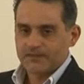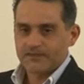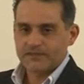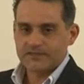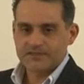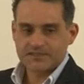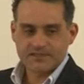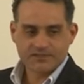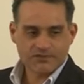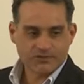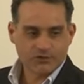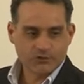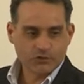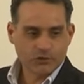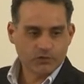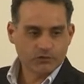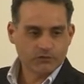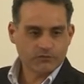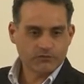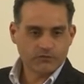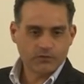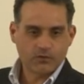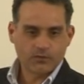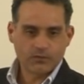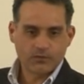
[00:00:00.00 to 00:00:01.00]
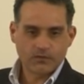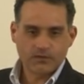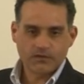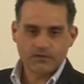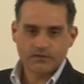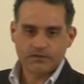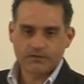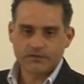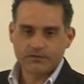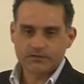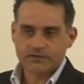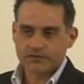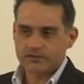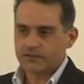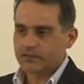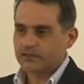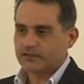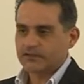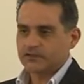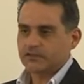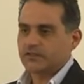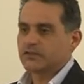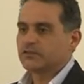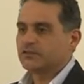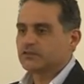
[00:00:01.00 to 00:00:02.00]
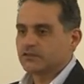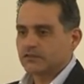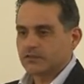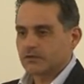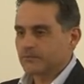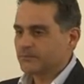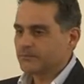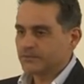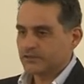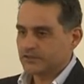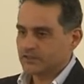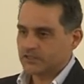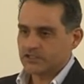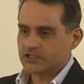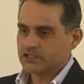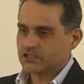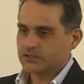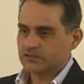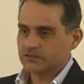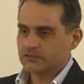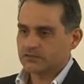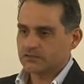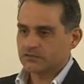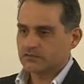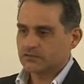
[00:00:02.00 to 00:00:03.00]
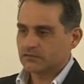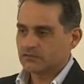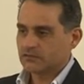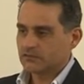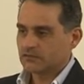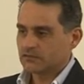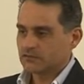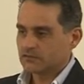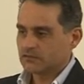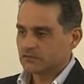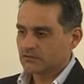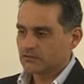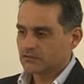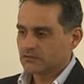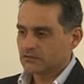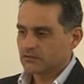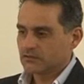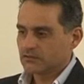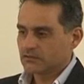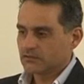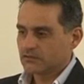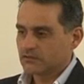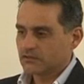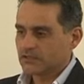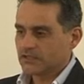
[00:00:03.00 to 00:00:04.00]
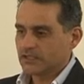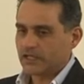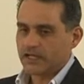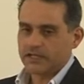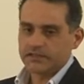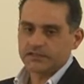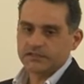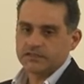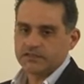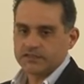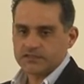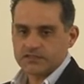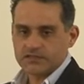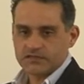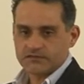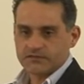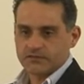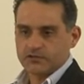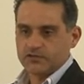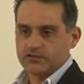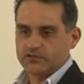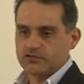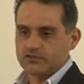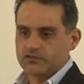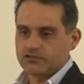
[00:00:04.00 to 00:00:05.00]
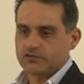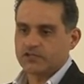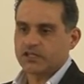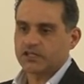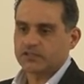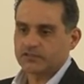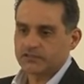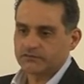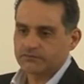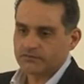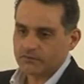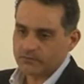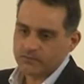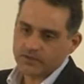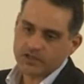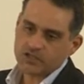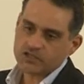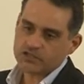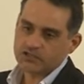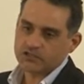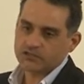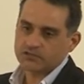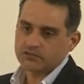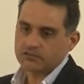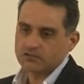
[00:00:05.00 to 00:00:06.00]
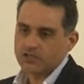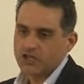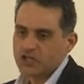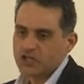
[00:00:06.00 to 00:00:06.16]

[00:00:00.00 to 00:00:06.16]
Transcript: This is a non-formal, you're not in competition. The idea is for you to get information.